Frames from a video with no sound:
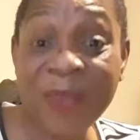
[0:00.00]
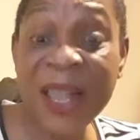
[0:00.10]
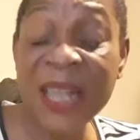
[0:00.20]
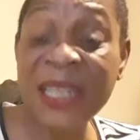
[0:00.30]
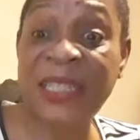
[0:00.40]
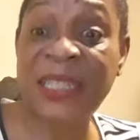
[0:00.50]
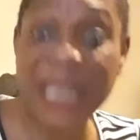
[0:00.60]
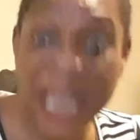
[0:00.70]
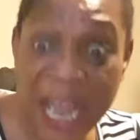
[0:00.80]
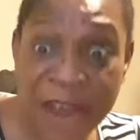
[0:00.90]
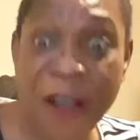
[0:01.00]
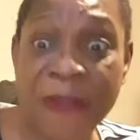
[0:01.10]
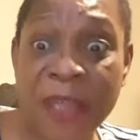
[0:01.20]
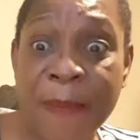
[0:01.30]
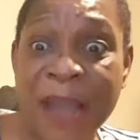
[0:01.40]
Steal from
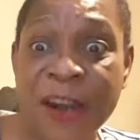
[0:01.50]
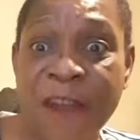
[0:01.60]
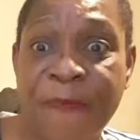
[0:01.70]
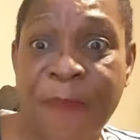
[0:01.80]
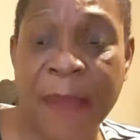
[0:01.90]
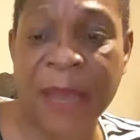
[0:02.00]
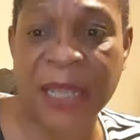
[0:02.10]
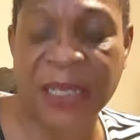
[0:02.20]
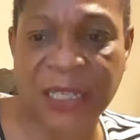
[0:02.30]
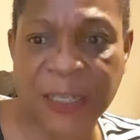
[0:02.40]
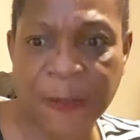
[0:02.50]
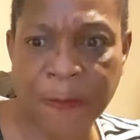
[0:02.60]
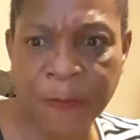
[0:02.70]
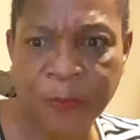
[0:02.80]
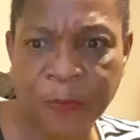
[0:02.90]
the mouth of babies.
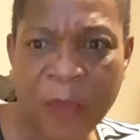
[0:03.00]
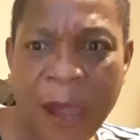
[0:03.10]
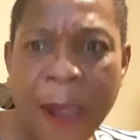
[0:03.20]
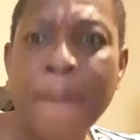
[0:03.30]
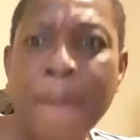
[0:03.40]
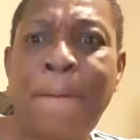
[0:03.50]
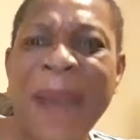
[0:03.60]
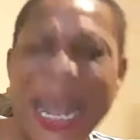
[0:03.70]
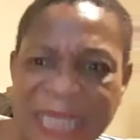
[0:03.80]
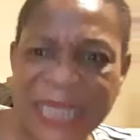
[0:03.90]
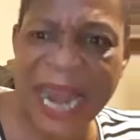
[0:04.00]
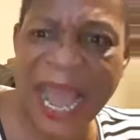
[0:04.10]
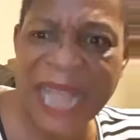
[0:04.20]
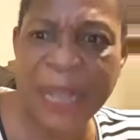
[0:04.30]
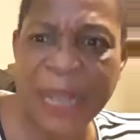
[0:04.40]

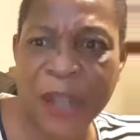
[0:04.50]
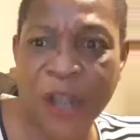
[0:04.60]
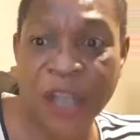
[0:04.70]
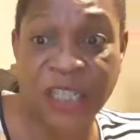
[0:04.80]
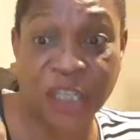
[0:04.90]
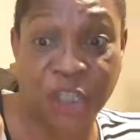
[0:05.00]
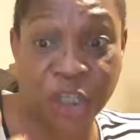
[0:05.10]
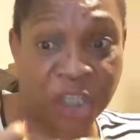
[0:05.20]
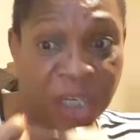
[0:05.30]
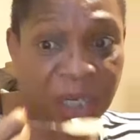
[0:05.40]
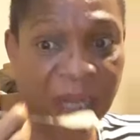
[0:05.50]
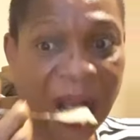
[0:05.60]
Pasteurize our constitution.